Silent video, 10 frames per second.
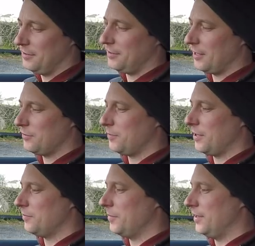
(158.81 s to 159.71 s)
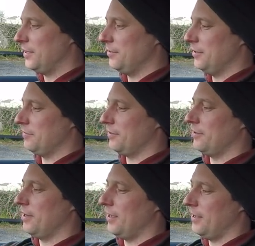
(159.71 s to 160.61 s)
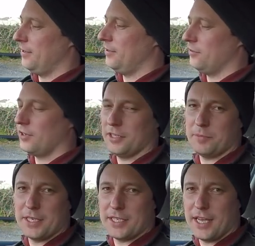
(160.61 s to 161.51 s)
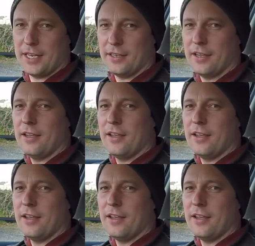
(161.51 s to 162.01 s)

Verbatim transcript: so that's that's my theory for uh, to trying to maintain